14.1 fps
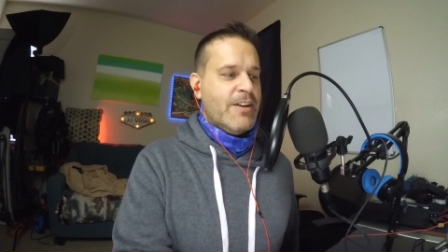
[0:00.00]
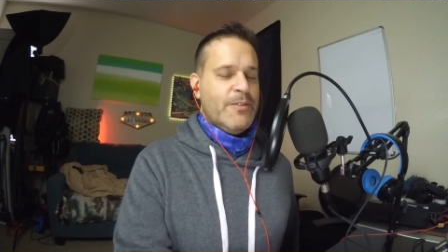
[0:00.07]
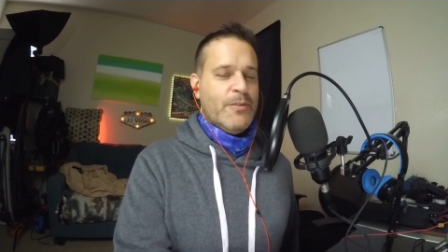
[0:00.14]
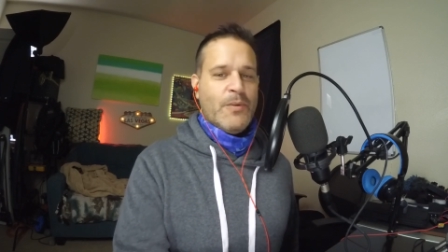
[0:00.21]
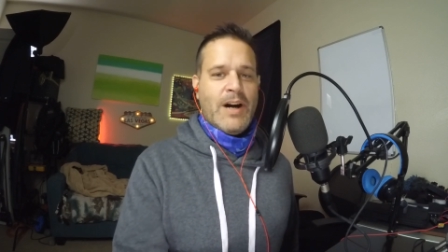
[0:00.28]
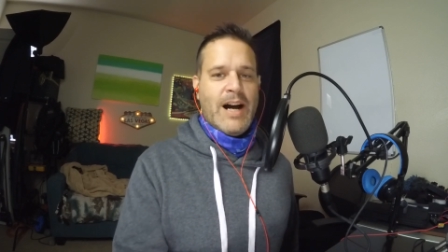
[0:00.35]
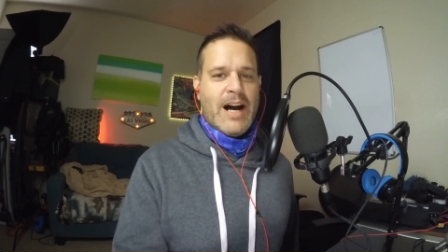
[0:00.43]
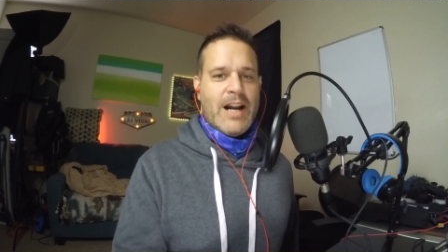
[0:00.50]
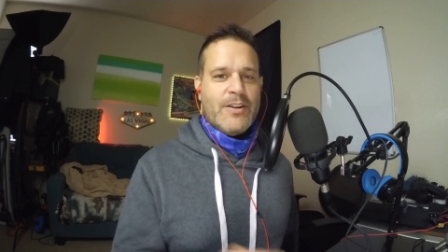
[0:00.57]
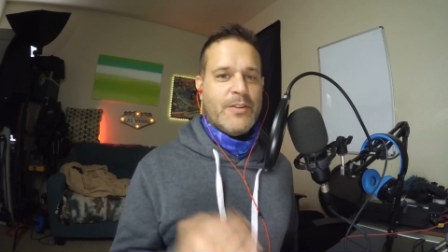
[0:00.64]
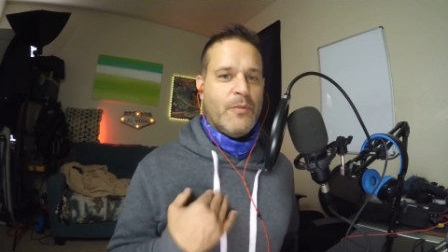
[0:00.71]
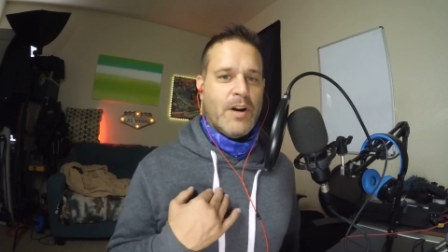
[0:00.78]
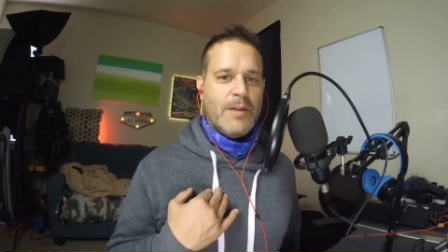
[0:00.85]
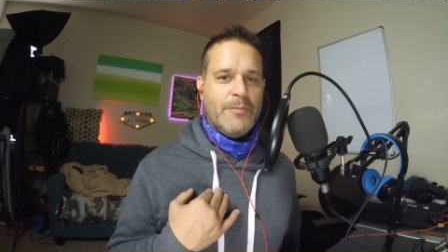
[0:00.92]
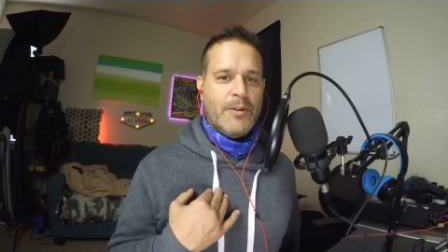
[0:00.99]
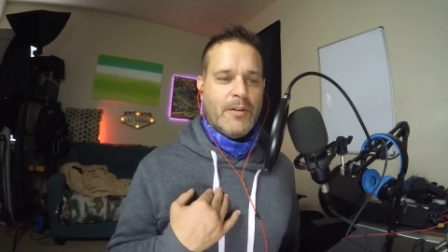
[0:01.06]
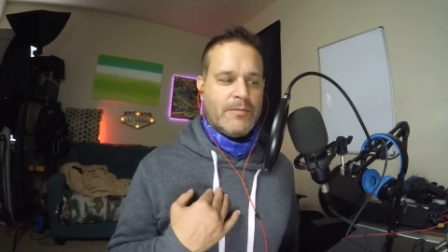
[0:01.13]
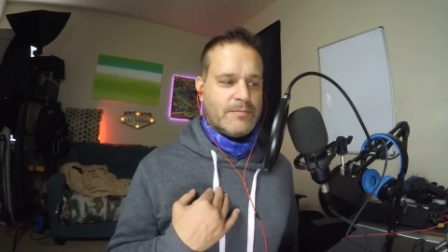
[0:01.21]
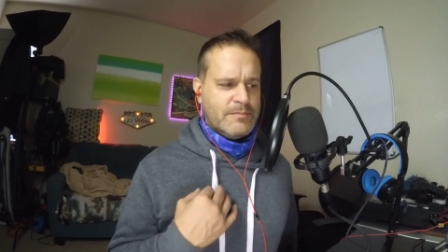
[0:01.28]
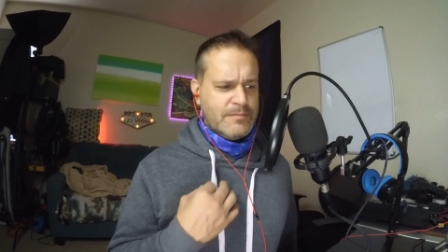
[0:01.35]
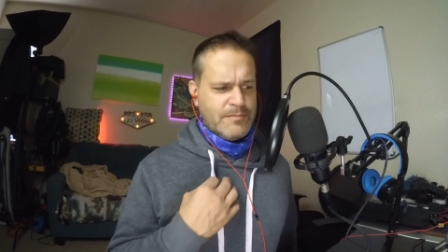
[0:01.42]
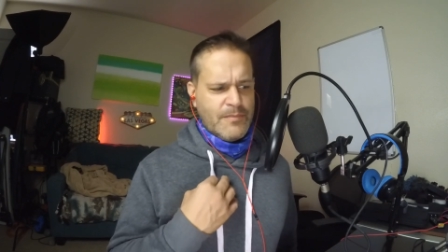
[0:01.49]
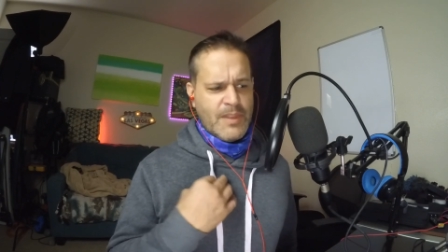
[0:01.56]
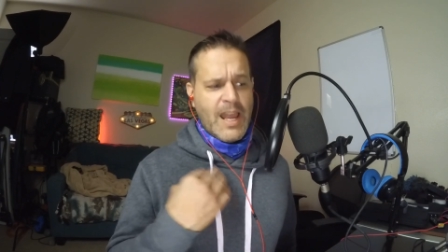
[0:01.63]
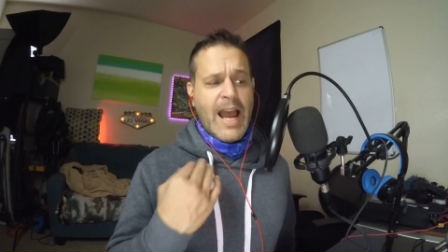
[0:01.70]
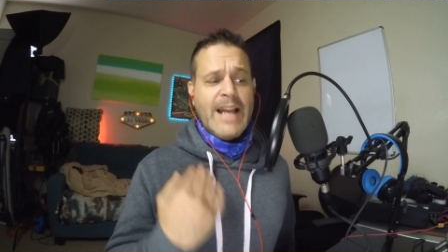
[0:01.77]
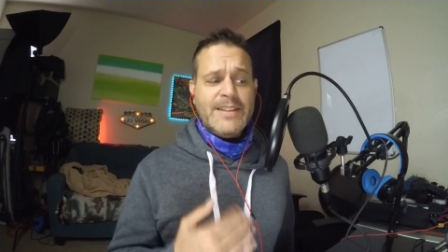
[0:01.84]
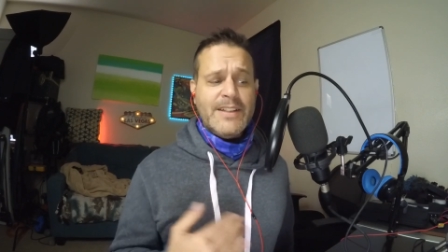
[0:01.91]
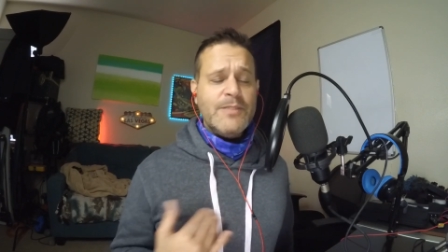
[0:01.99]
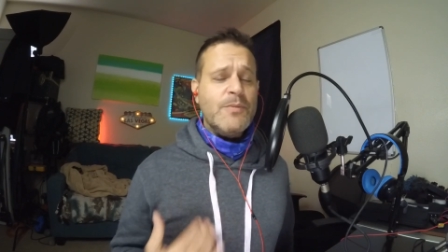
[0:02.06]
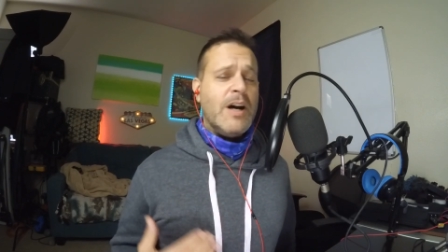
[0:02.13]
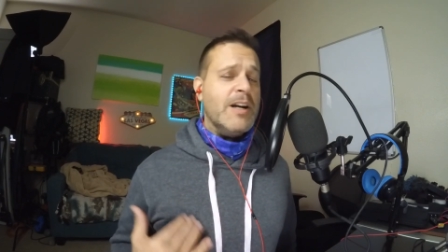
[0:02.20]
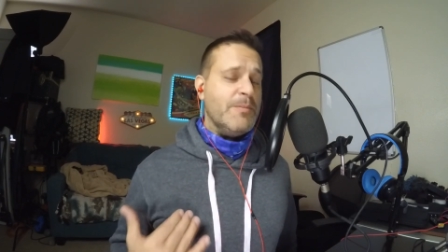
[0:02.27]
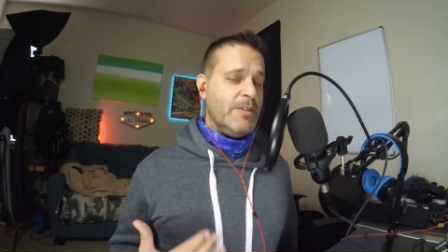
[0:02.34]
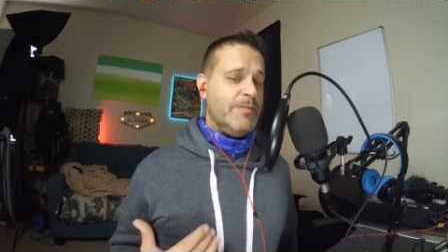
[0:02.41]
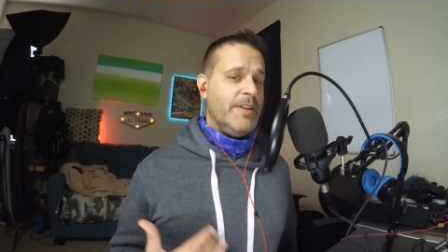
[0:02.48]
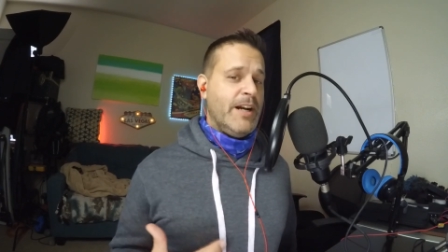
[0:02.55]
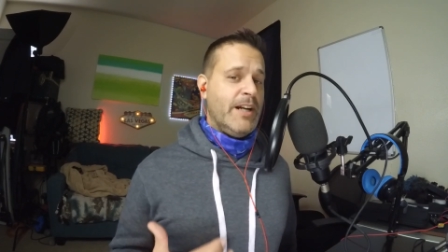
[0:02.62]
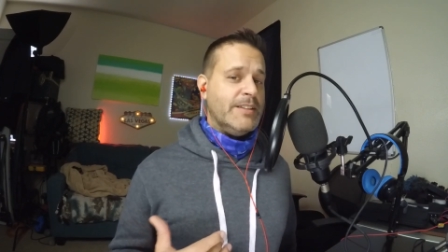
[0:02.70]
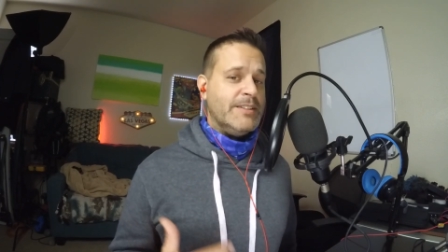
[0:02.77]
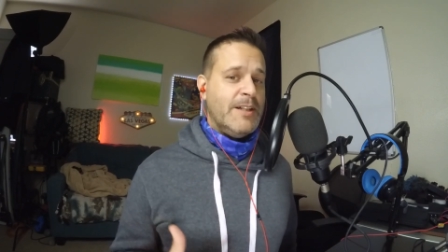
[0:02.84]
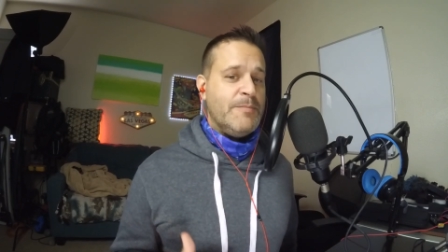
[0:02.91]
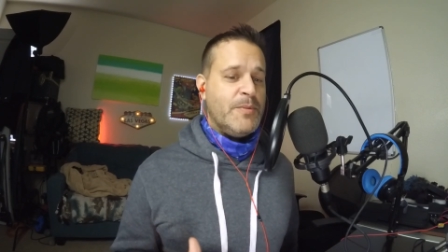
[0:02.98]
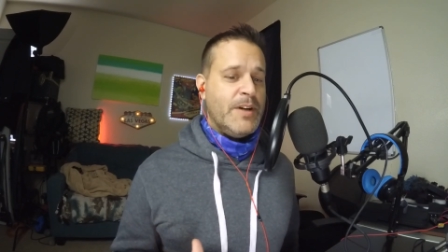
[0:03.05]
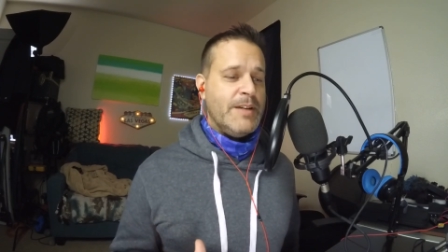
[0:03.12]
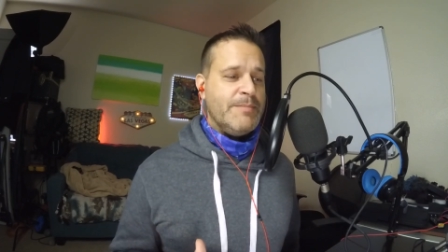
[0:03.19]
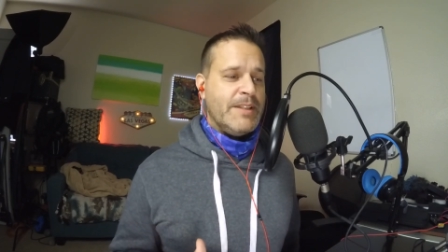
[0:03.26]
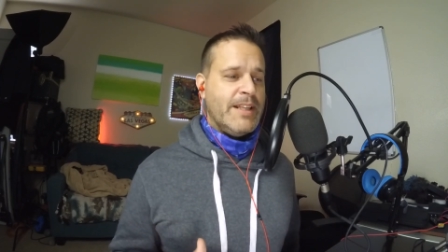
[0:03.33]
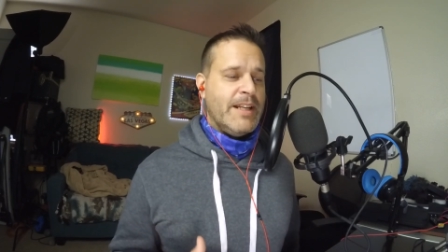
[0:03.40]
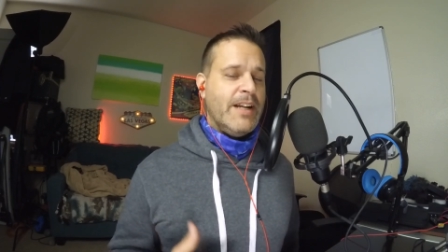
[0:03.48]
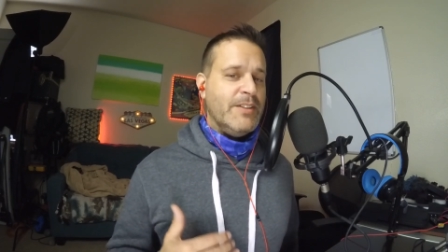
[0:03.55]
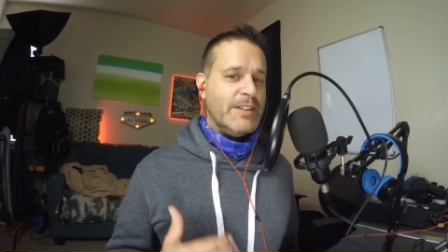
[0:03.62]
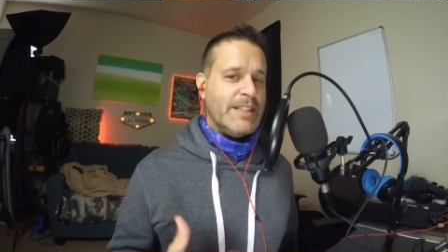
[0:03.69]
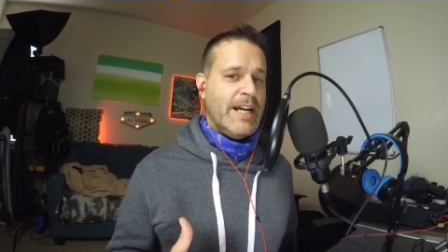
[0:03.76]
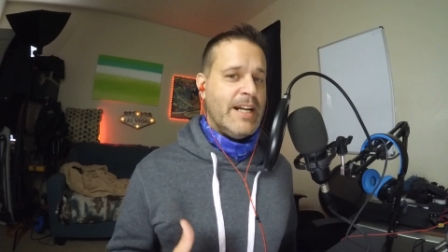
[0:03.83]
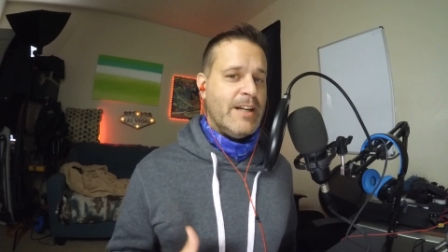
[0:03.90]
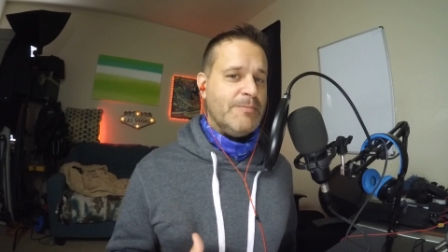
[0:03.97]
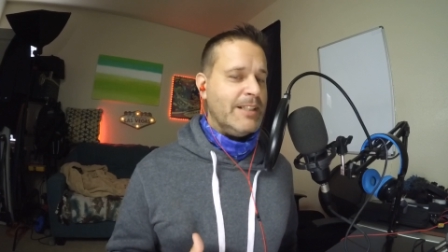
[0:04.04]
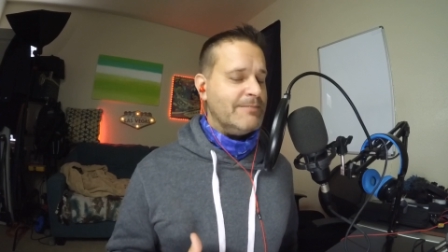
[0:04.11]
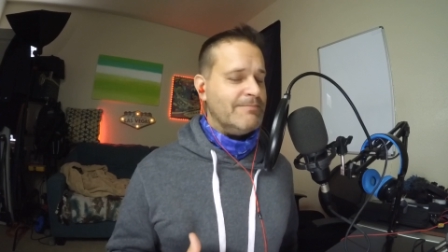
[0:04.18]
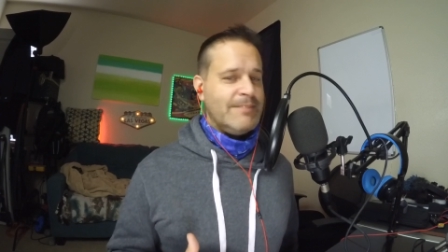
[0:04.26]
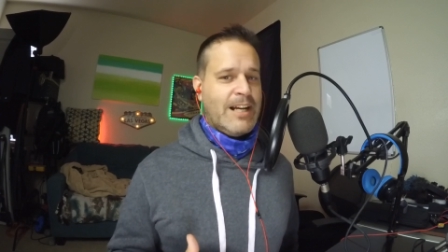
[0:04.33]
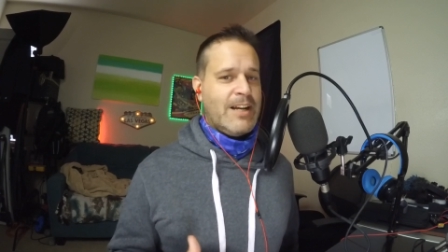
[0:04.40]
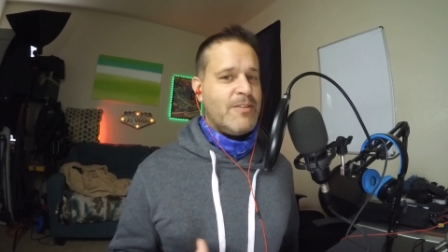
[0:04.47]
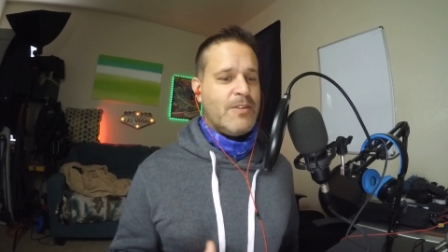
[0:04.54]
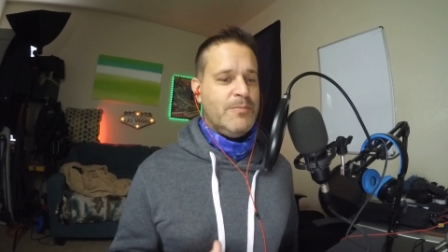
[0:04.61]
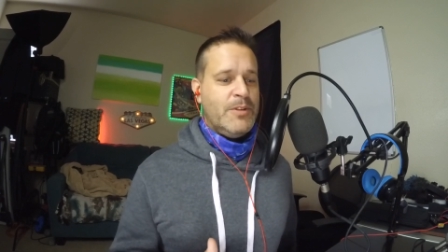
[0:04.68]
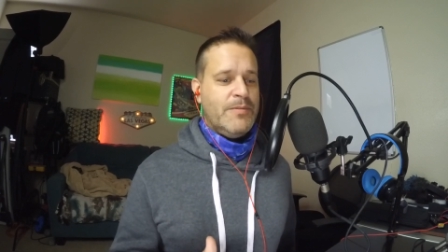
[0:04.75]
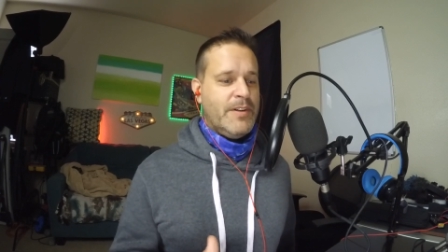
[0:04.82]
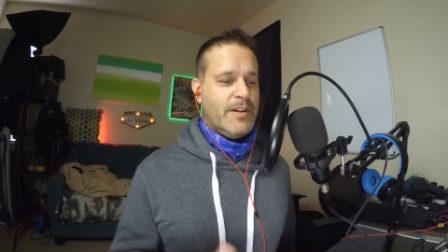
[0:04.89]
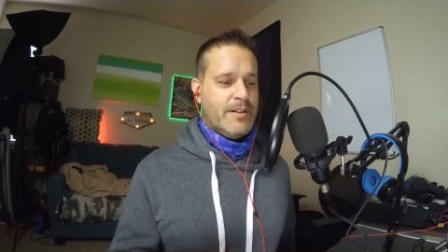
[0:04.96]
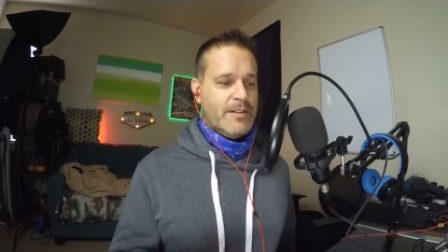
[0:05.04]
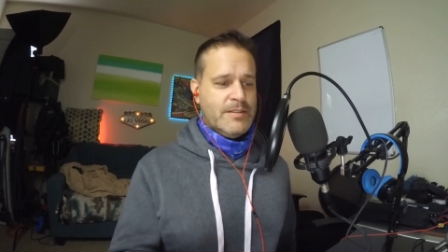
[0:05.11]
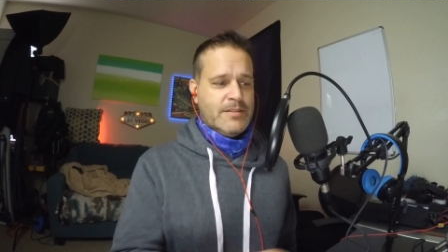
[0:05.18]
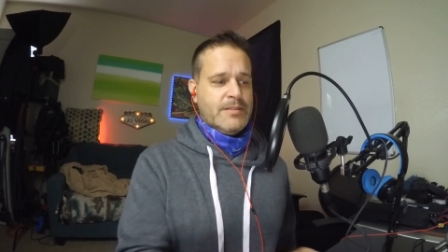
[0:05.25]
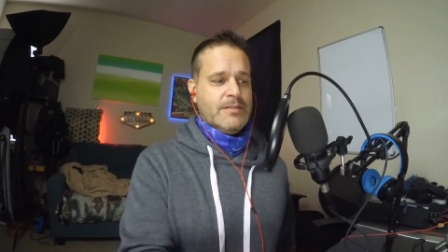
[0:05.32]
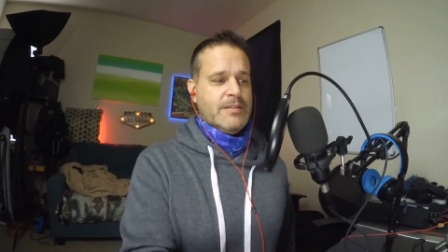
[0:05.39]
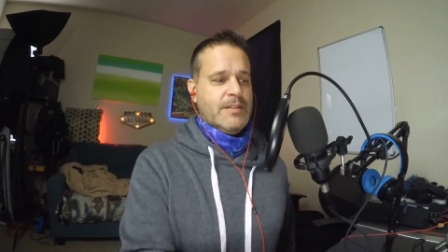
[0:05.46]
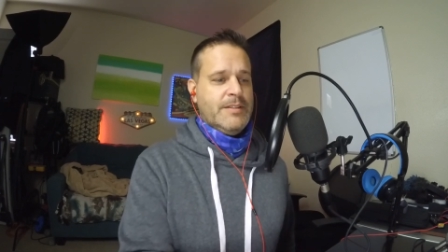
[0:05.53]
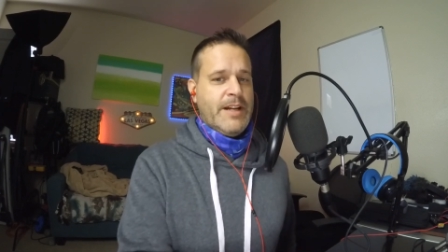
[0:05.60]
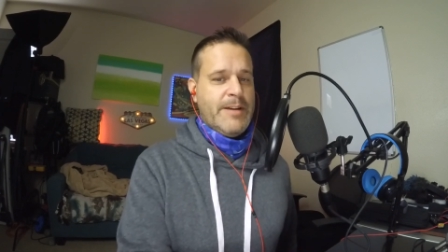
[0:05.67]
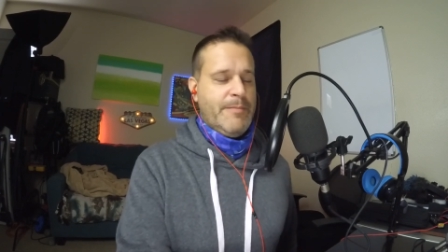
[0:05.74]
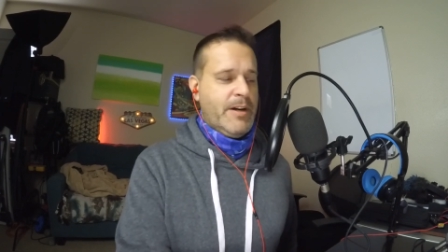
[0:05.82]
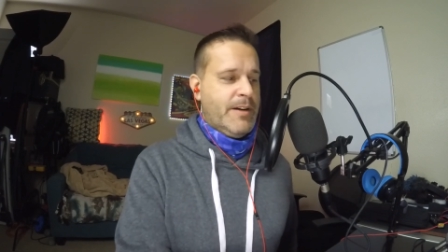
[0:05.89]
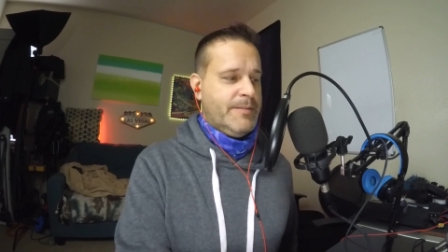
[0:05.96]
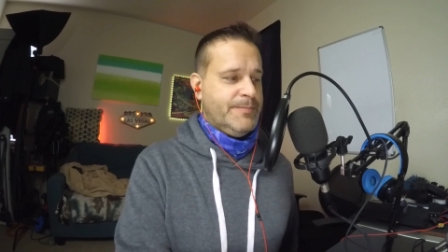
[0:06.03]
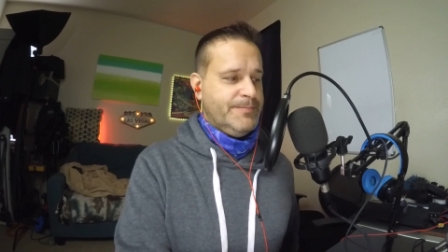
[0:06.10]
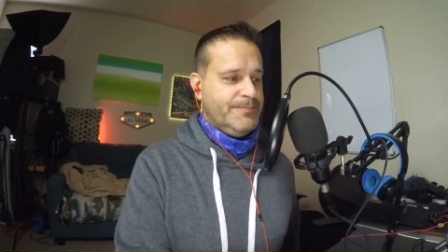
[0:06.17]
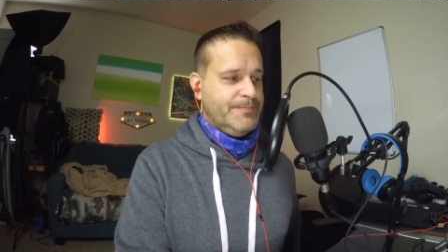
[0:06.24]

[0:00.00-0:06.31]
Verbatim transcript: even want to move. I did want to move there at some point, but then I looked at it. I'm like, I don't want to move here. This is a nightmare.